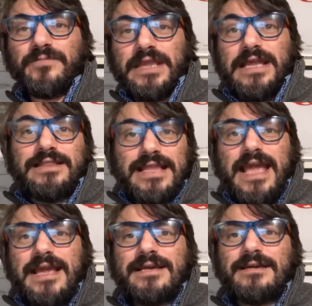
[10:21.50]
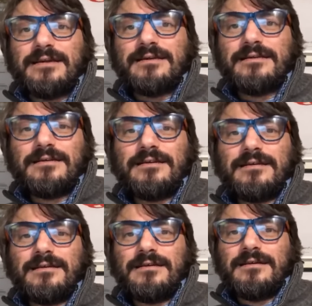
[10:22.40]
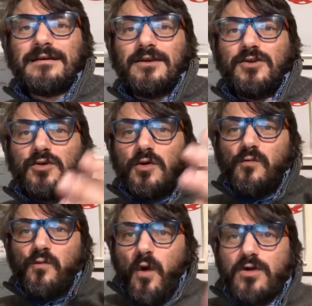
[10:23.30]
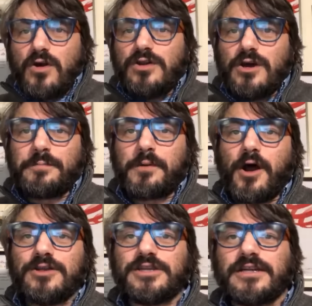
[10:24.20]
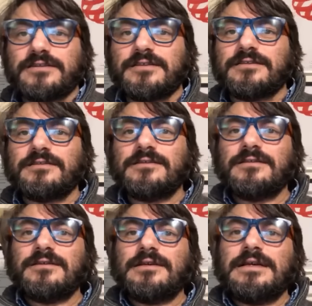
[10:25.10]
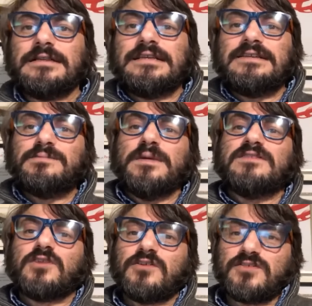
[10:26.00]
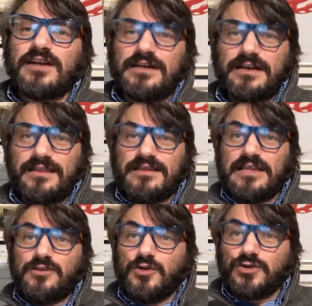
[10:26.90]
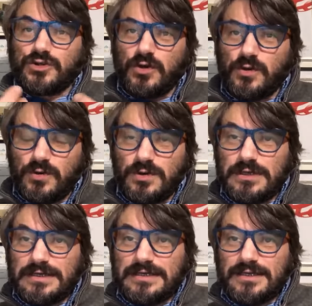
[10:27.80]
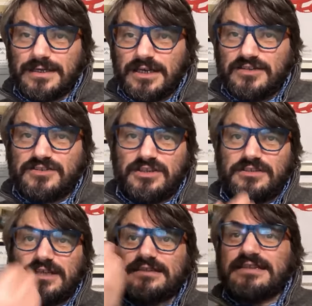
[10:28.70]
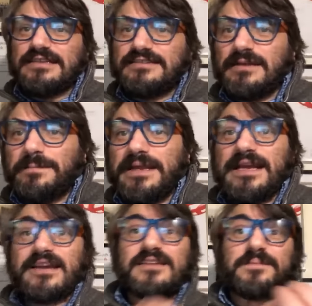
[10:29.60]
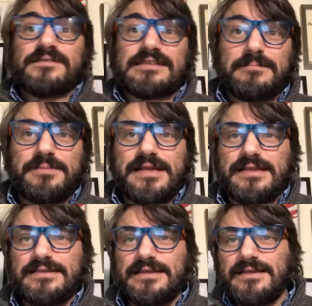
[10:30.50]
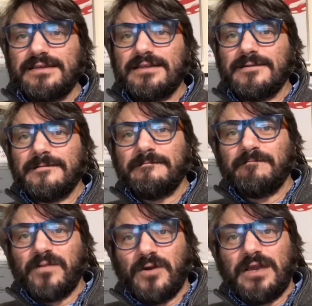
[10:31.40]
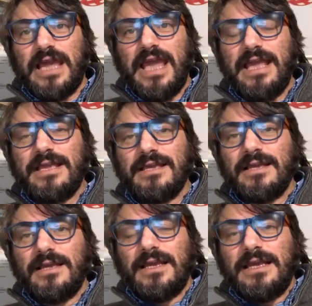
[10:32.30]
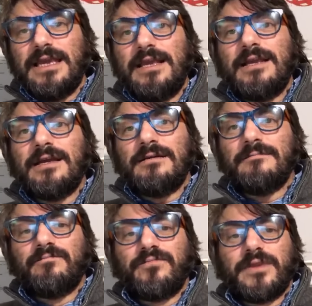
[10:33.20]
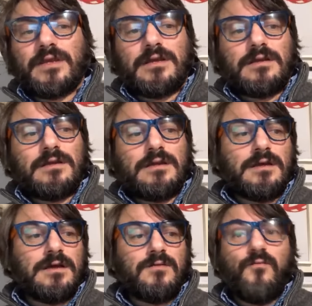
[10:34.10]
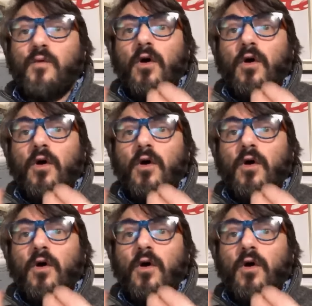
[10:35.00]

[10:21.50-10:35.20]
And then you work on your project. This means also another thing, that you show a certain discipline, a responsibility, okay, in on